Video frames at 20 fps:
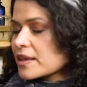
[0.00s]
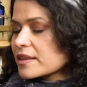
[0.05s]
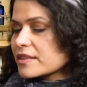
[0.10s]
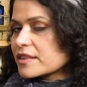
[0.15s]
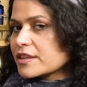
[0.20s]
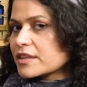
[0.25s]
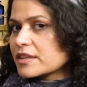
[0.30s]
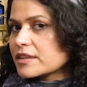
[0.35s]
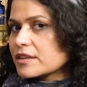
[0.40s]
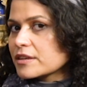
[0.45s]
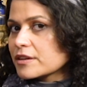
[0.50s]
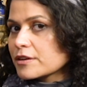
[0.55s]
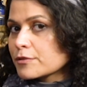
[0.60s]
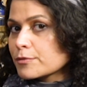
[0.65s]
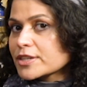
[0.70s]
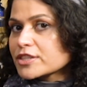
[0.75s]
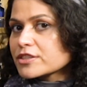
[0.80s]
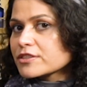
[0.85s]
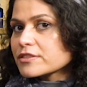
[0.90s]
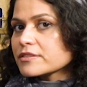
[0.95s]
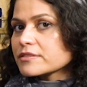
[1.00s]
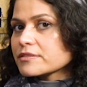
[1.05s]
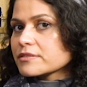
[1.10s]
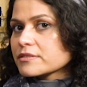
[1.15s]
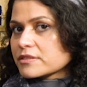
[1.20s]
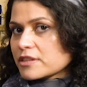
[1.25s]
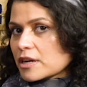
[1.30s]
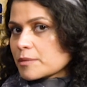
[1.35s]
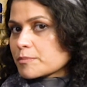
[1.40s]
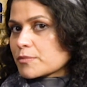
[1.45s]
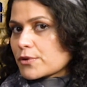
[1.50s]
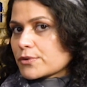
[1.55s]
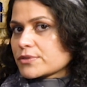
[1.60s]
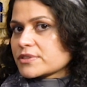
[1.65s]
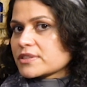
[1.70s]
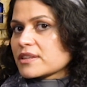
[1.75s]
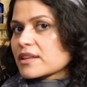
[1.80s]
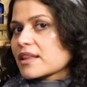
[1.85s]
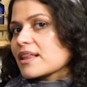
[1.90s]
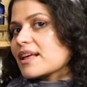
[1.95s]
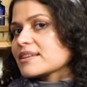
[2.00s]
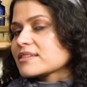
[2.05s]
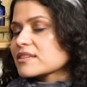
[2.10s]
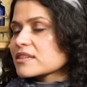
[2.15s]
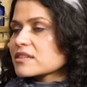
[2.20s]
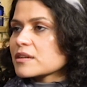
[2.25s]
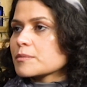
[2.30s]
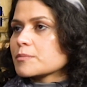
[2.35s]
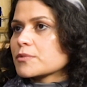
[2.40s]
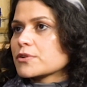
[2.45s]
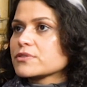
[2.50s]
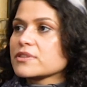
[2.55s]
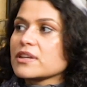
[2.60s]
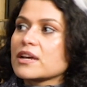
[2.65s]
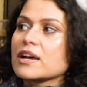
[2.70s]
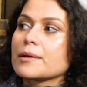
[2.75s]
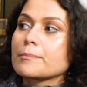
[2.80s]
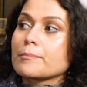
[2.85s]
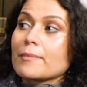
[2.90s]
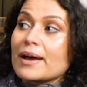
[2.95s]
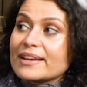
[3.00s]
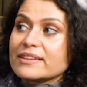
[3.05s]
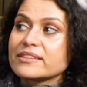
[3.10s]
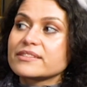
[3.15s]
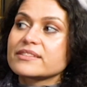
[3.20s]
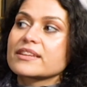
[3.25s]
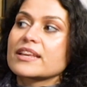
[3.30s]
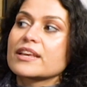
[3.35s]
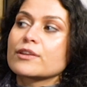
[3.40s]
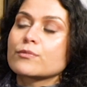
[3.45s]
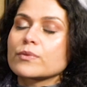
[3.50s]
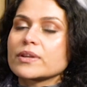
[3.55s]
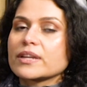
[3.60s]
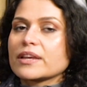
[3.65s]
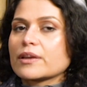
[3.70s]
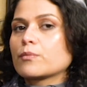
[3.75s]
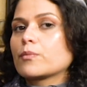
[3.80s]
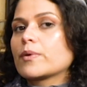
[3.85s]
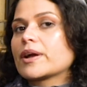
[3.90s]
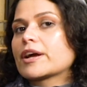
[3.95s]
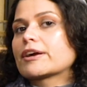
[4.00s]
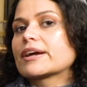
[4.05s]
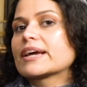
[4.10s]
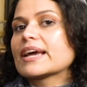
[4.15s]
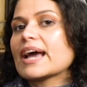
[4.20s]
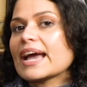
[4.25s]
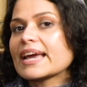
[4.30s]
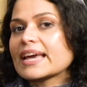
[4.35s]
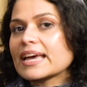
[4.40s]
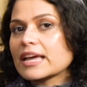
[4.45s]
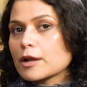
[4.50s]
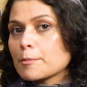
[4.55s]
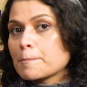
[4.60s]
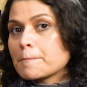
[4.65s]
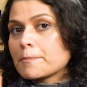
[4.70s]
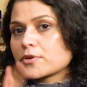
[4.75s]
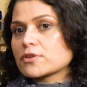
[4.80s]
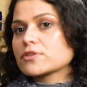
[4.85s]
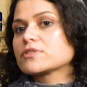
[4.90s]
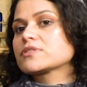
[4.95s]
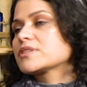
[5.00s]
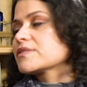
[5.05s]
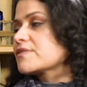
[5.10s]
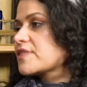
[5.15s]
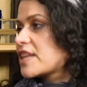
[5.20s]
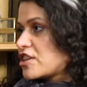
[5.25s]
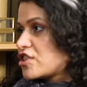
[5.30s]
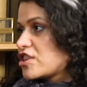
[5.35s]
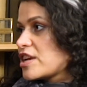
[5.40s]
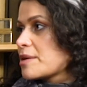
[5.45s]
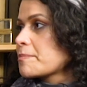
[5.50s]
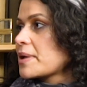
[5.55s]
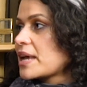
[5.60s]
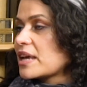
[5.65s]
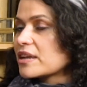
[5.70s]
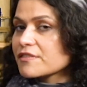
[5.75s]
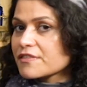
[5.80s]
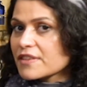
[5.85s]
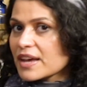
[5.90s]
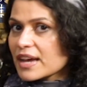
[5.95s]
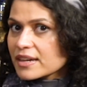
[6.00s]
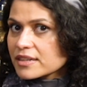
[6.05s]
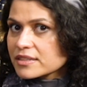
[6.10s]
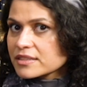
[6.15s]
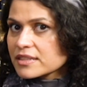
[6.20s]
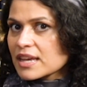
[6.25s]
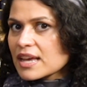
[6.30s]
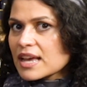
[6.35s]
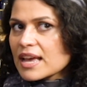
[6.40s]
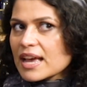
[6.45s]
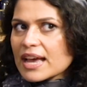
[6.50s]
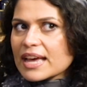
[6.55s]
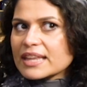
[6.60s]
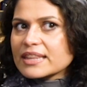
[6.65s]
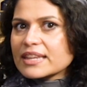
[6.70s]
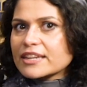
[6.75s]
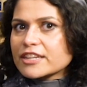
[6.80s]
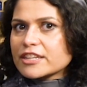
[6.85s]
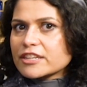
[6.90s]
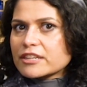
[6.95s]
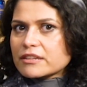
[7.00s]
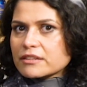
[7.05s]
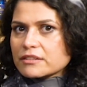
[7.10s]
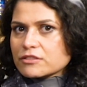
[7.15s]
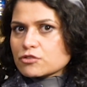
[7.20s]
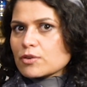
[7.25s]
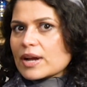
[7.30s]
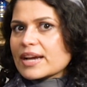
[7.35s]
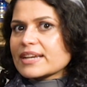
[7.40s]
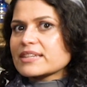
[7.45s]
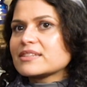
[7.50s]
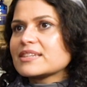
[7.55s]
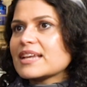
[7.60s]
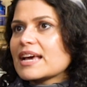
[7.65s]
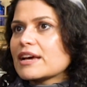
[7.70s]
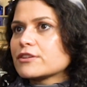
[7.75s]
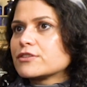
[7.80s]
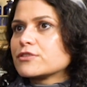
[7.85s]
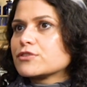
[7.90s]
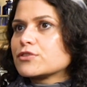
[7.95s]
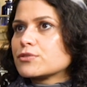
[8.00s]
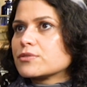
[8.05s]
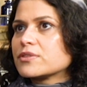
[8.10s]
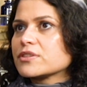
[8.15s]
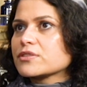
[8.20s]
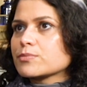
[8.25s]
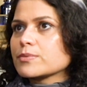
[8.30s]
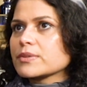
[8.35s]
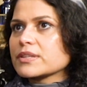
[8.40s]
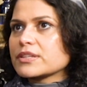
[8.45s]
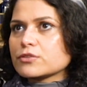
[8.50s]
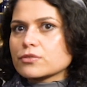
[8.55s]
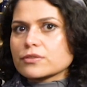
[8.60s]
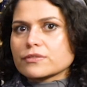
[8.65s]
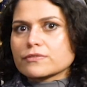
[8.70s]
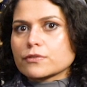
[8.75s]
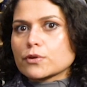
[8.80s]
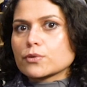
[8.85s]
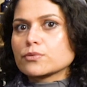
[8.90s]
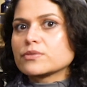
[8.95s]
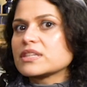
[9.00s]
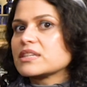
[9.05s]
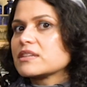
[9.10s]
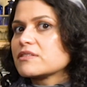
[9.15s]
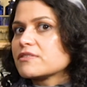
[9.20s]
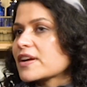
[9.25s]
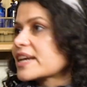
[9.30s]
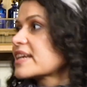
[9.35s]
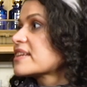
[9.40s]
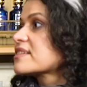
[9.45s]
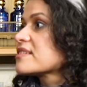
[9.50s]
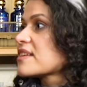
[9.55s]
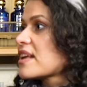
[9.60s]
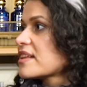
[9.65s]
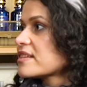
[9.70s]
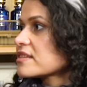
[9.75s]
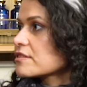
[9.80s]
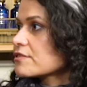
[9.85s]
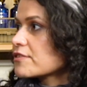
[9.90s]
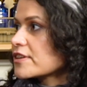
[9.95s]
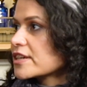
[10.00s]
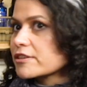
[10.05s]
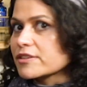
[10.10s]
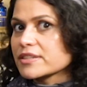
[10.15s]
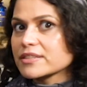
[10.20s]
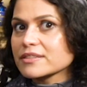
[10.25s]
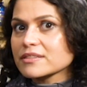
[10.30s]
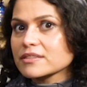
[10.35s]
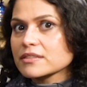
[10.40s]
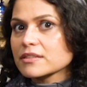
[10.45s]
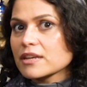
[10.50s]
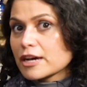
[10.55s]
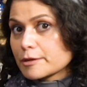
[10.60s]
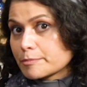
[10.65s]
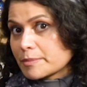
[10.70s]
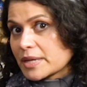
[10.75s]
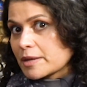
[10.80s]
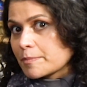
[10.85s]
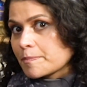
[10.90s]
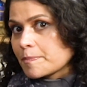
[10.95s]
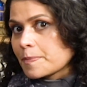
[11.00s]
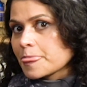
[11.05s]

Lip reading: The original Dame Rosa, the classic Dame Rosa, on my skin when I wear it, I get a burst of that champagne effect, and then it dries down into this really sort of rosy frankincense fragrance on me.